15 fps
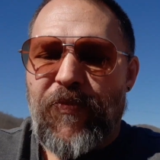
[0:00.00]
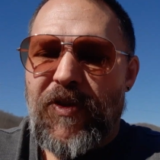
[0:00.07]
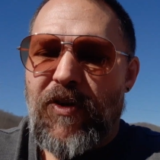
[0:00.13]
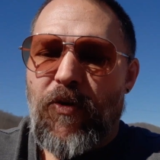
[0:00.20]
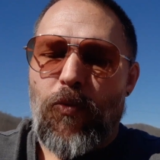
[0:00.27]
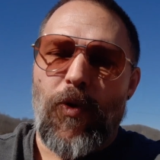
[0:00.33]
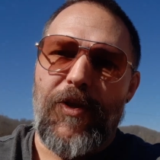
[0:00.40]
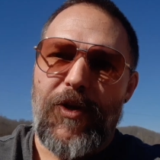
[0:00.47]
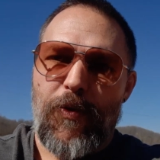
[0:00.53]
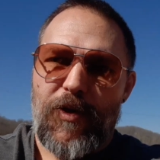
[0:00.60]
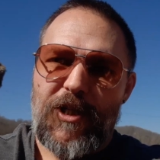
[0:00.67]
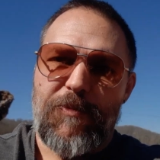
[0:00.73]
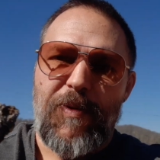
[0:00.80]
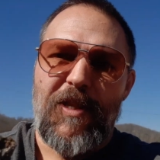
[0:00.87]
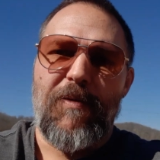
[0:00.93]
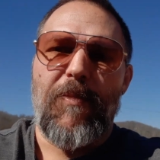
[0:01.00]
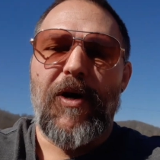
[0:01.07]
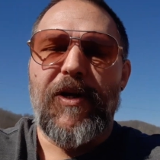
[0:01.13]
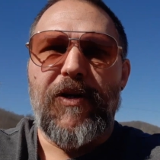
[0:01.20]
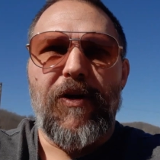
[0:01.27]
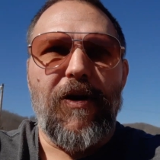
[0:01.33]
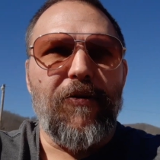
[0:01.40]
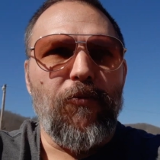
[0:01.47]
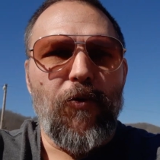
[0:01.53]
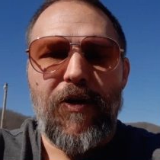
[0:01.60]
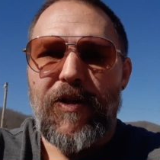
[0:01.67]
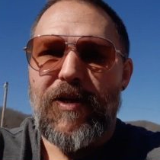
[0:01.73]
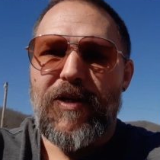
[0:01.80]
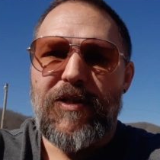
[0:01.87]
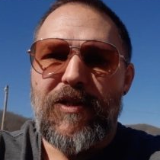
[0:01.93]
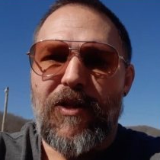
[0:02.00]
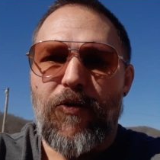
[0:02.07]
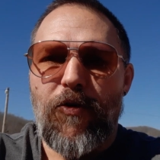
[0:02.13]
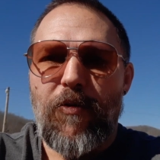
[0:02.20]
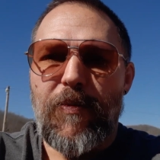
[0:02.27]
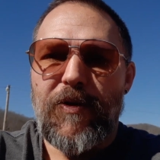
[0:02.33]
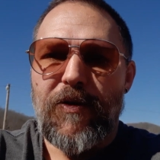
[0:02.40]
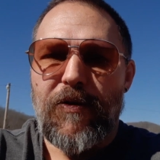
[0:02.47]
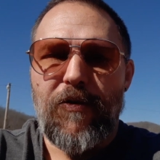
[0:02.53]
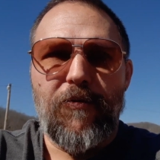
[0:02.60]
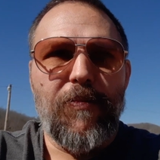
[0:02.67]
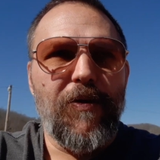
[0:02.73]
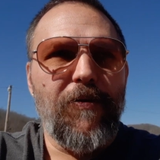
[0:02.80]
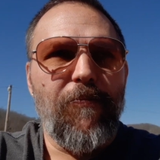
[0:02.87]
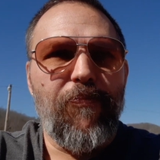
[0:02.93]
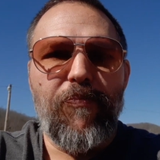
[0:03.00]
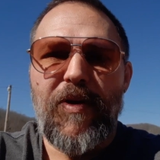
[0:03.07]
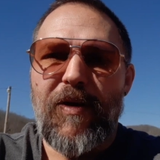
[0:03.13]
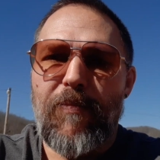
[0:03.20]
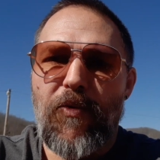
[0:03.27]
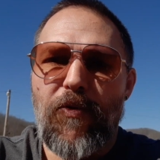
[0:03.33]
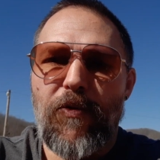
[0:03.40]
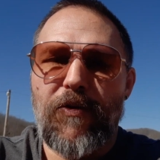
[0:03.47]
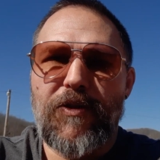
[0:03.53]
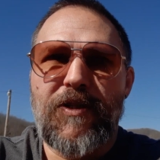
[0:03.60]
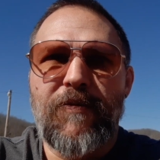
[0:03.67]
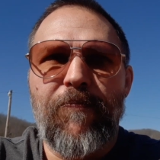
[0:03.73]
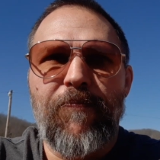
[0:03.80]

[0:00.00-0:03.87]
whether you want to spend the money on one of these Aroma De Cuba, Mi Amors,